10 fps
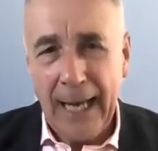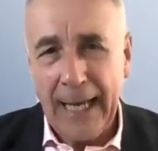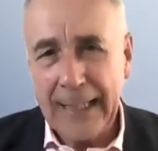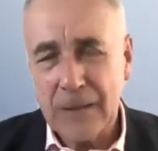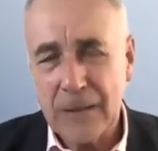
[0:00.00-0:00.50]

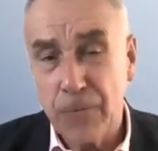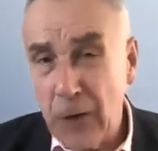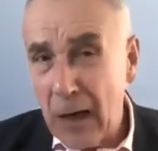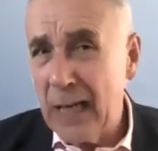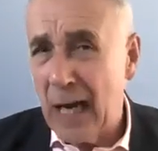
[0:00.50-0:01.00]
and it's
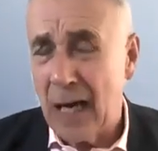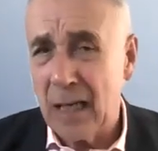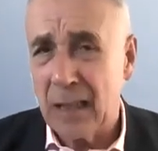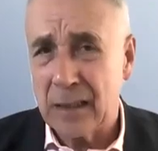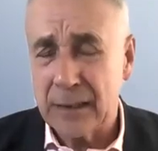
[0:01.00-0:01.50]
very
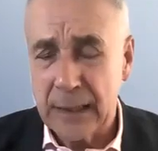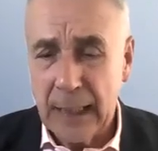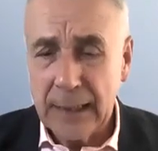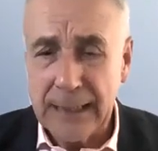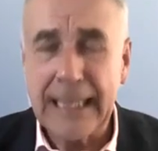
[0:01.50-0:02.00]
hard
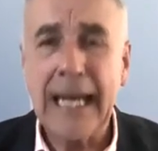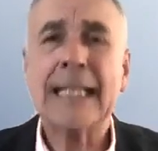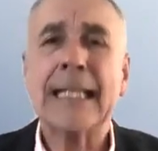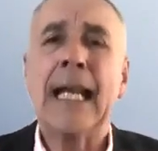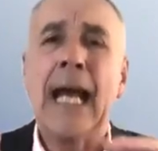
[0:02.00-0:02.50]
to
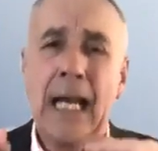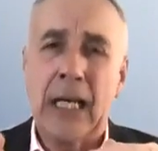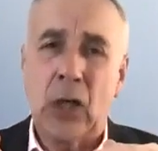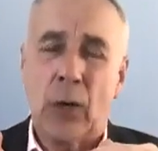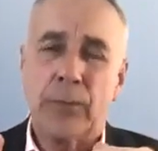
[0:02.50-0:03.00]
get that
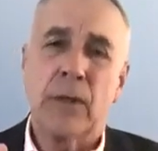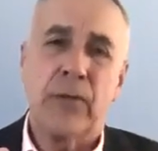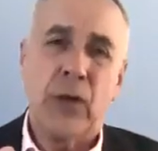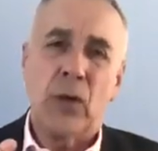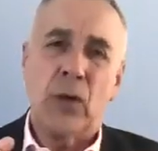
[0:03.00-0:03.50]
helicopter
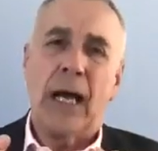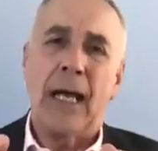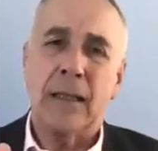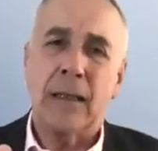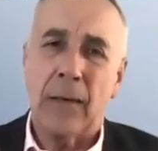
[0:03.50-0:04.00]
view
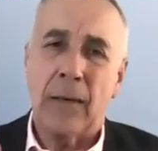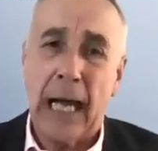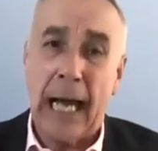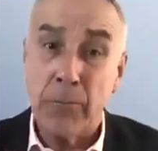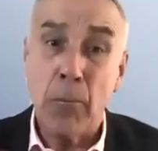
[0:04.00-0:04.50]
and
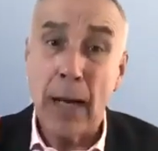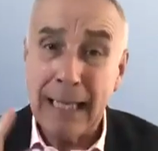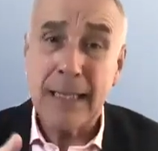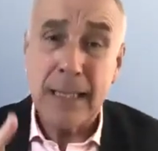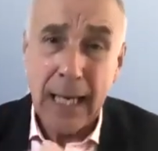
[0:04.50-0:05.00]

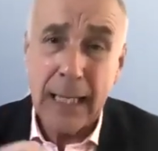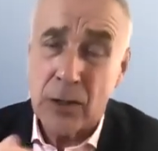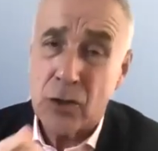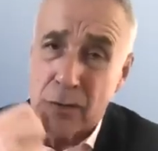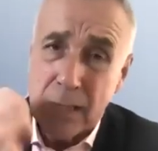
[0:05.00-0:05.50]
maintain
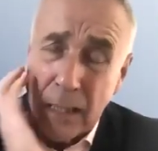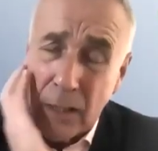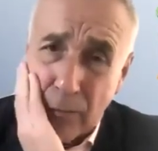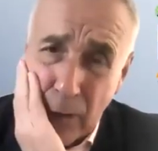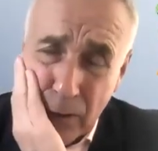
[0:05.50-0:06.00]
a
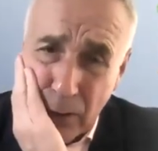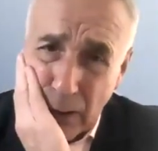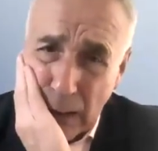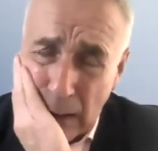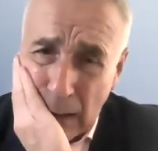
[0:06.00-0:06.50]
strategic vision.